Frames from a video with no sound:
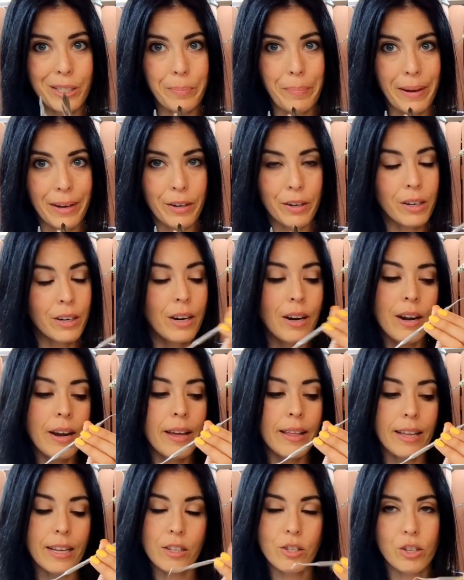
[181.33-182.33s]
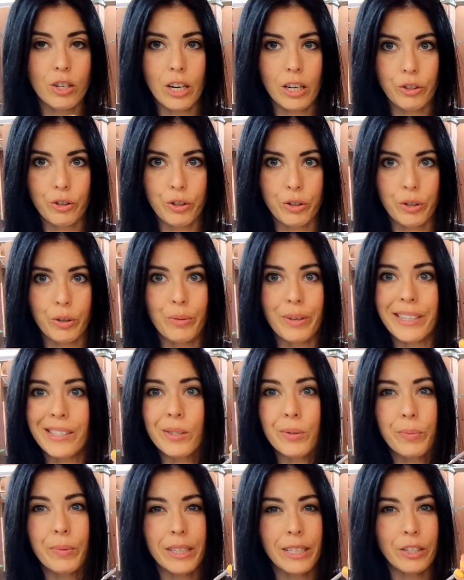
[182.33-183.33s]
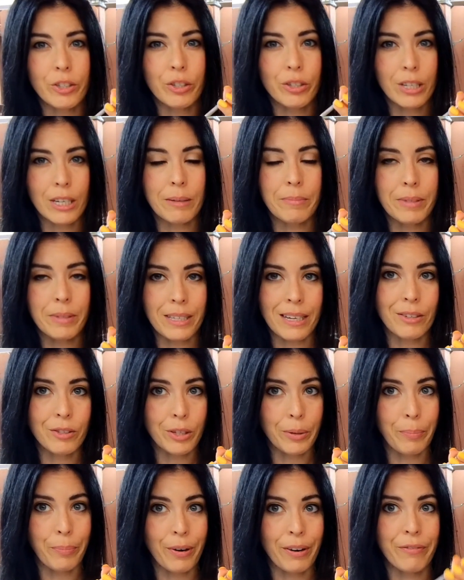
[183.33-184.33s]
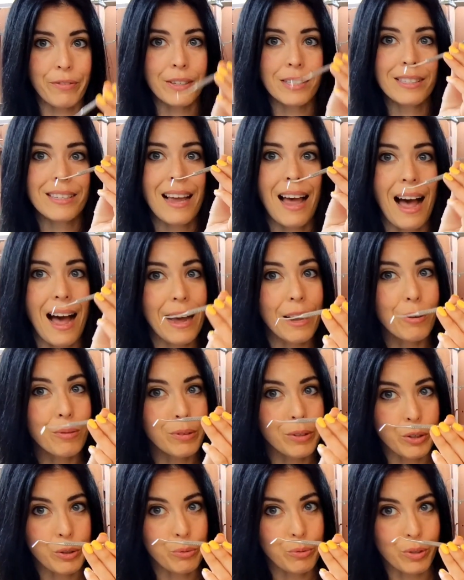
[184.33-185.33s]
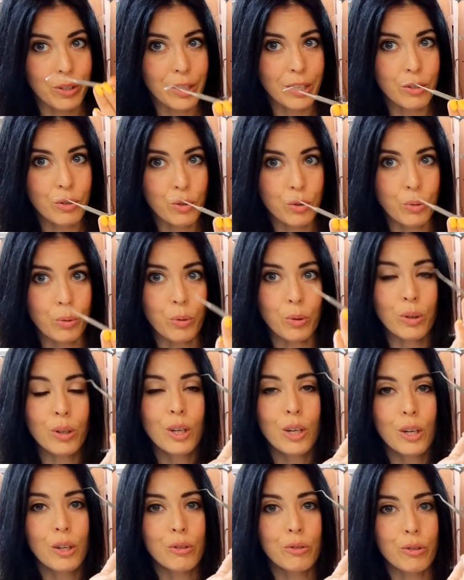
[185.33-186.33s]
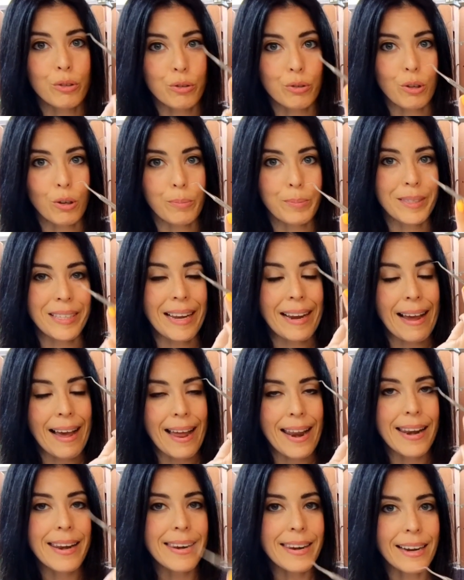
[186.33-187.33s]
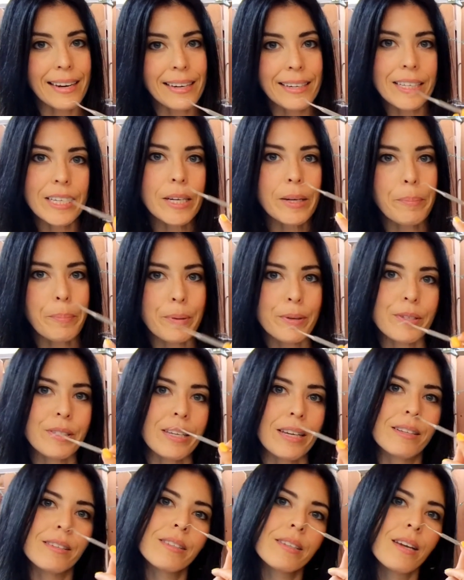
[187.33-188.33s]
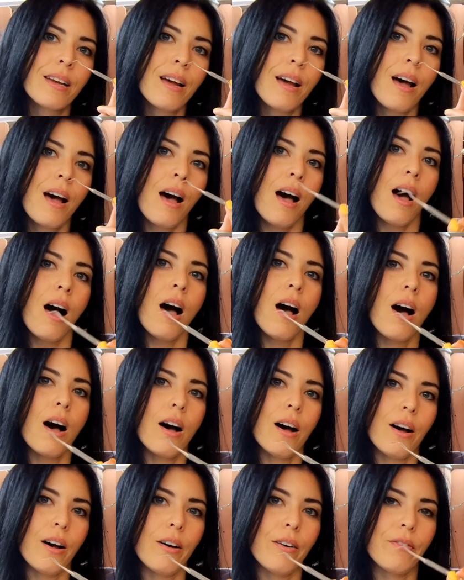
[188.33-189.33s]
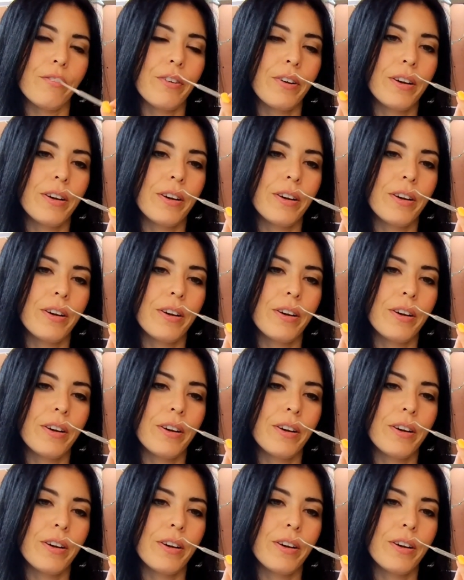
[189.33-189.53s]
better, it's not true. It really just comes down to preference. I only use this tool to sculpt like 90% of